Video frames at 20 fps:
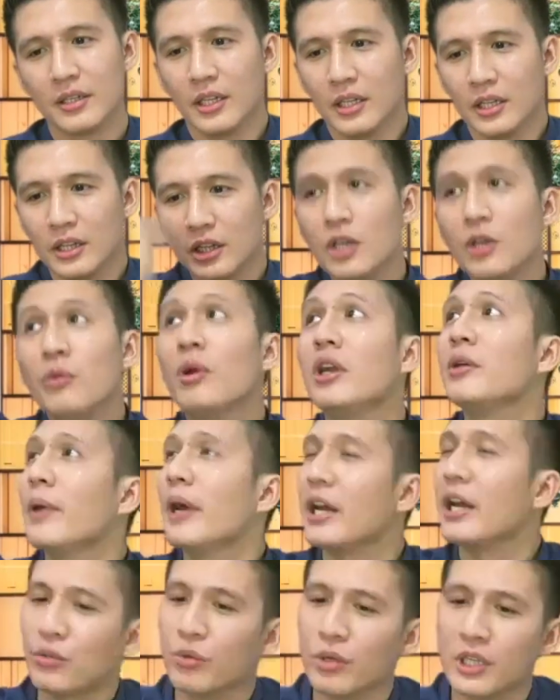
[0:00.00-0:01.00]
Think you're ready
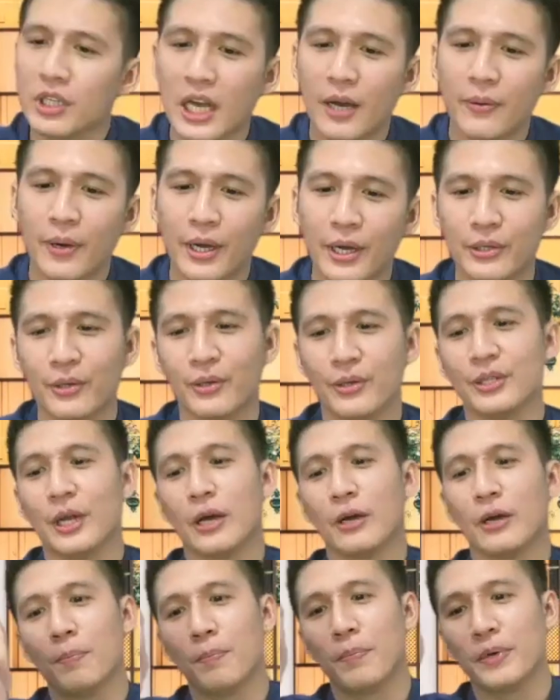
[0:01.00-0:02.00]
by three jaw, I told
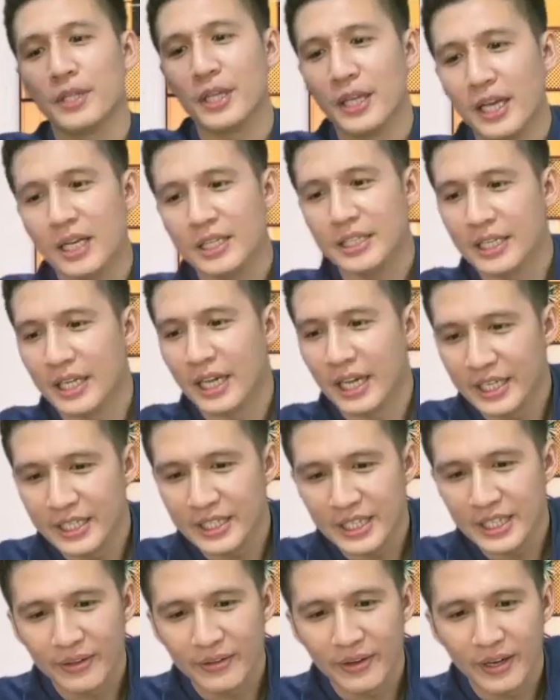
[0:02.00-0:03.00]
you, but saying as you can a job.